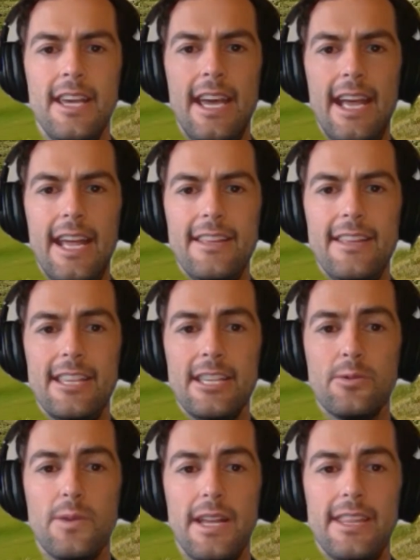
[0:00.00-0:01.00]
And then
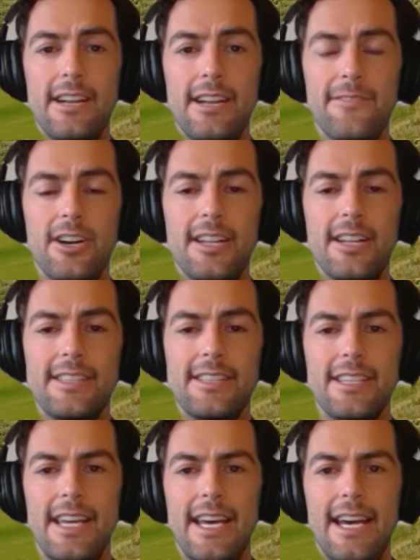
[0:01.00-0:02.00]
this one that I've got,
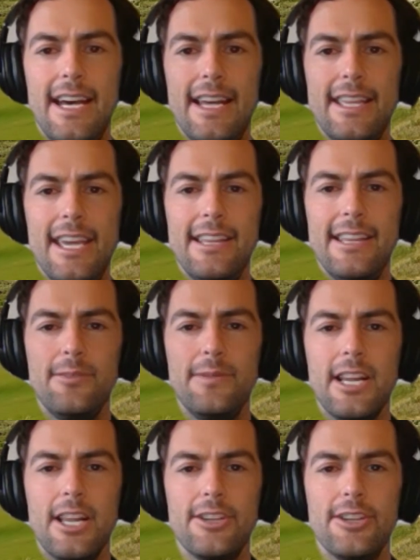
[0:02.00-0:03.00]
a little bit
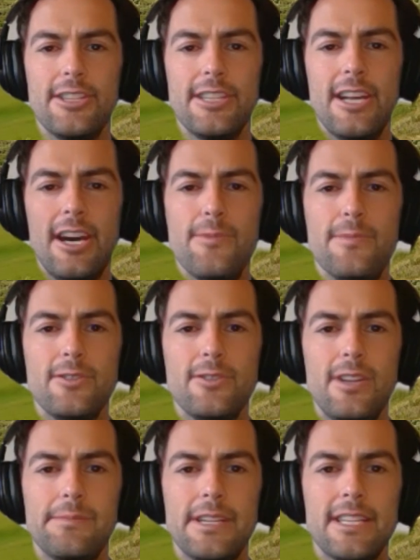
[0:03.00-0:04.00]
closer to home
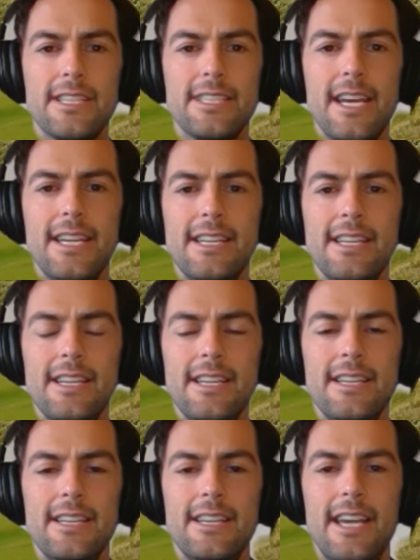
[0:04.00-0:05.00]
is all I'm going to say.
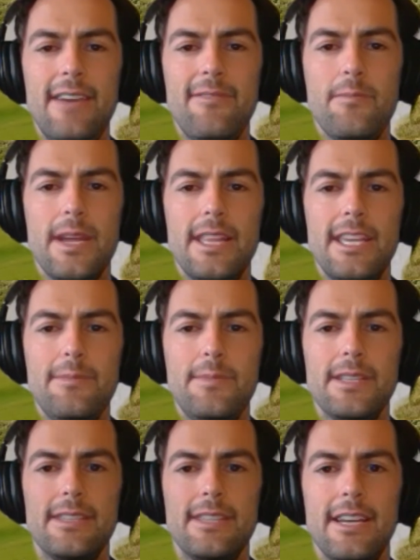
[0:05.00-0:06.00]
I haven't been there,
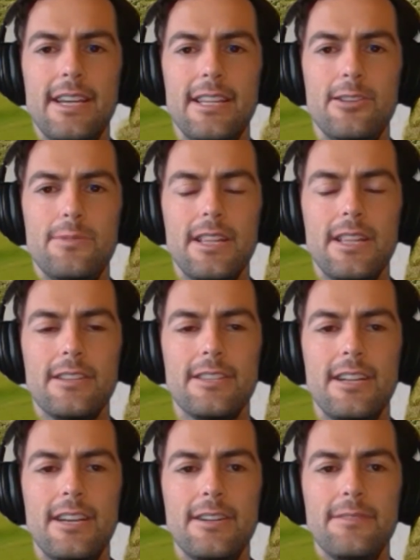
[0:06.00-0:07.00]
but a little bit closer
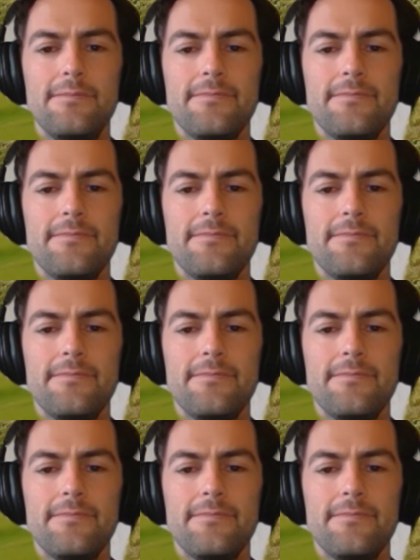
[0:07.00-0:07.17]
to home.